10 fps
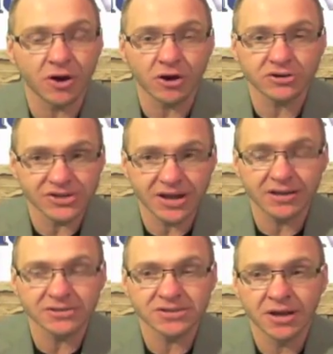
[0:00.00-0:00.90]
tar
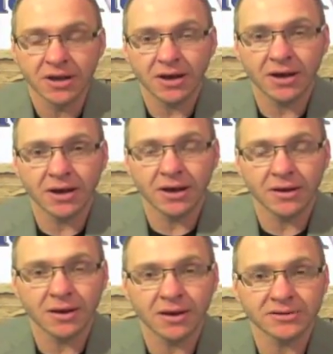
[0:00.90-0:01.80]
sands
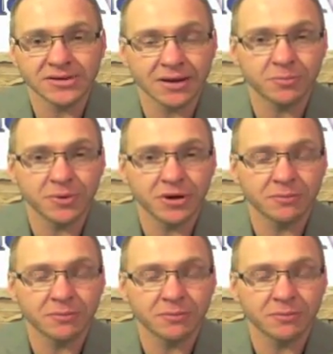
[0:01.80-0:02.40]
type